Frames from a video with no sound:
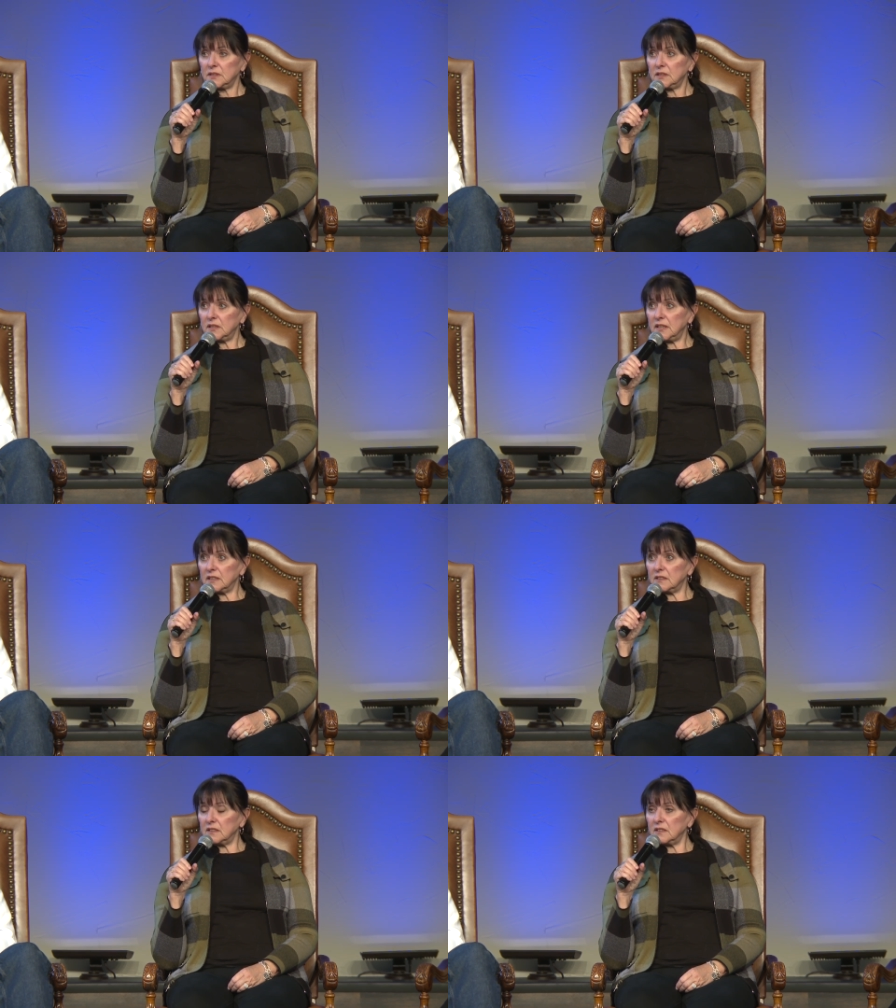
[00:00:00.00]

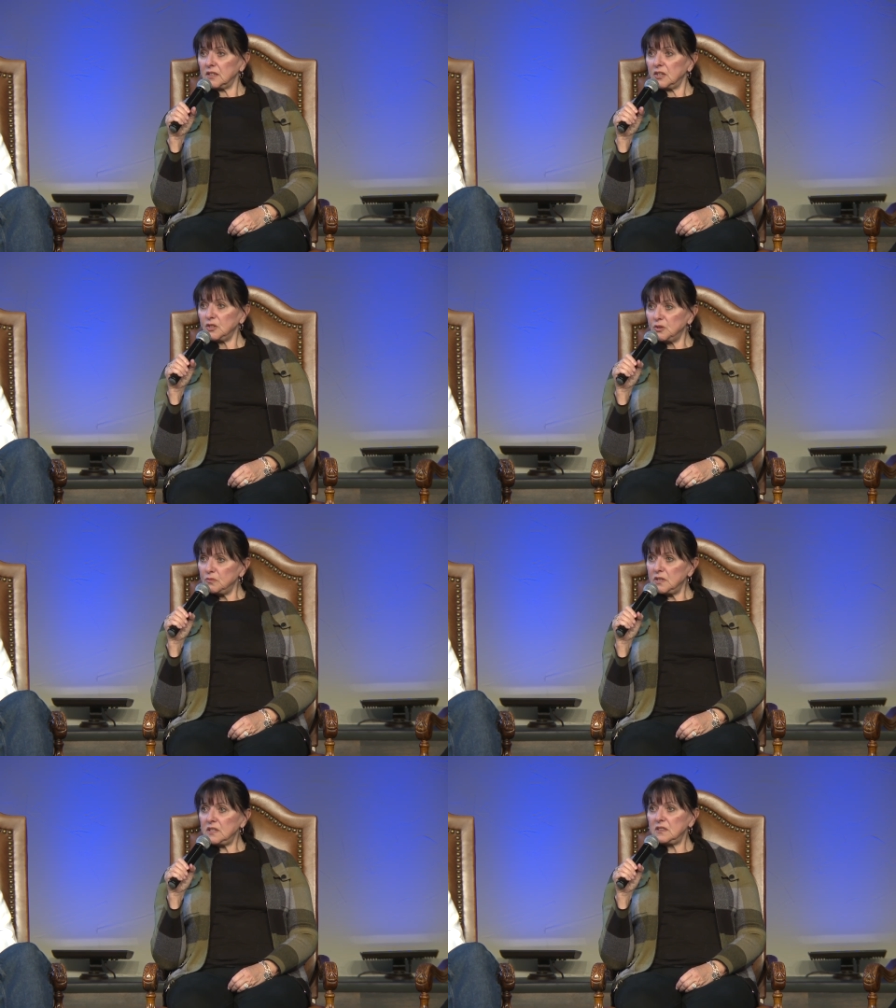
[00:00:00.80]
And you
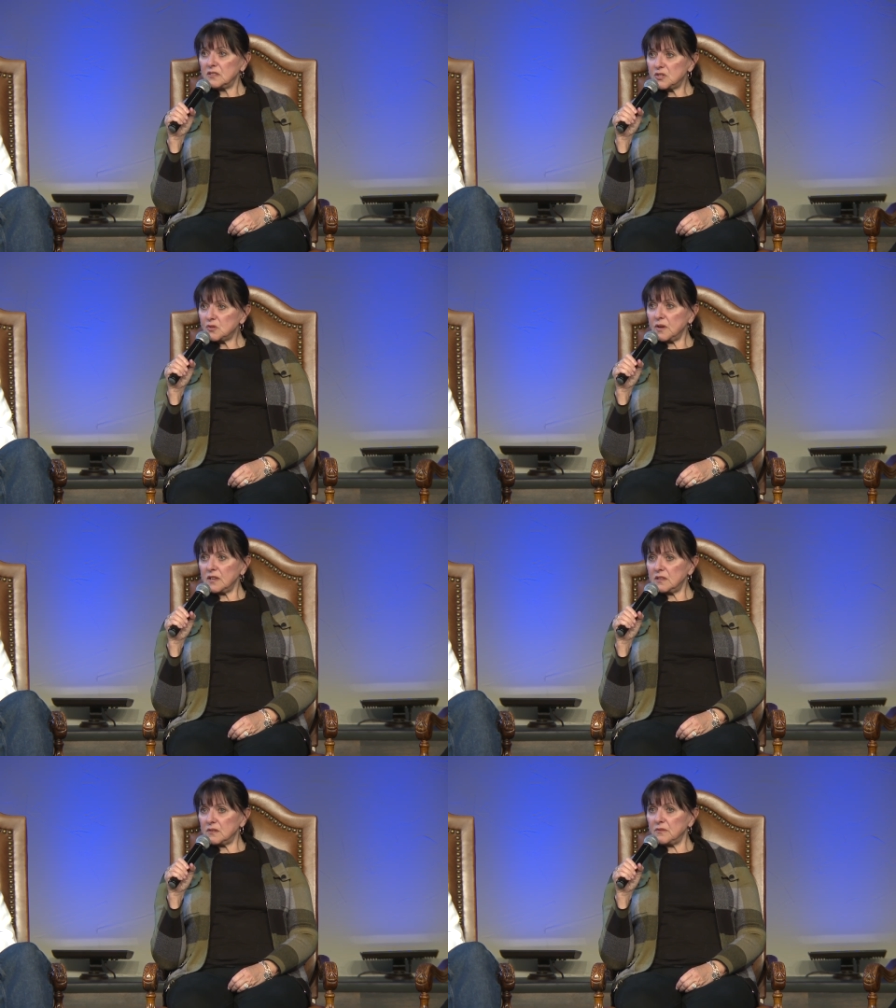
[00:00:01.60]
need the
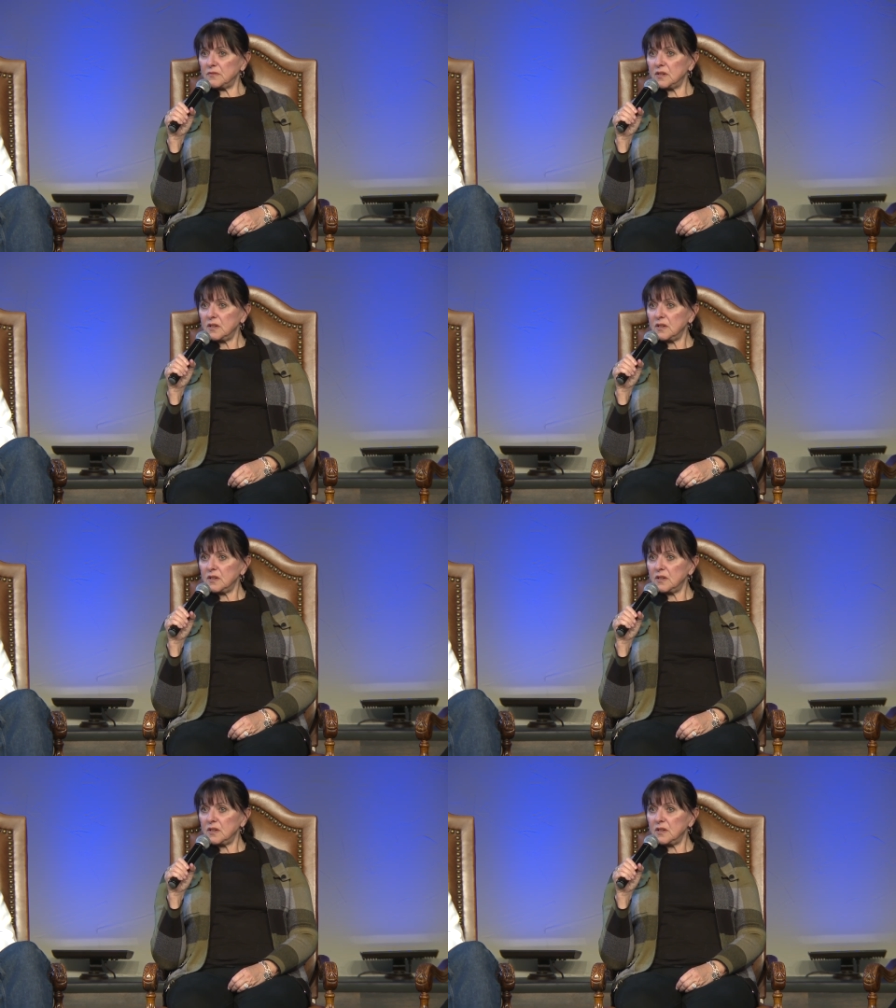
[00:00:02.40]
strength of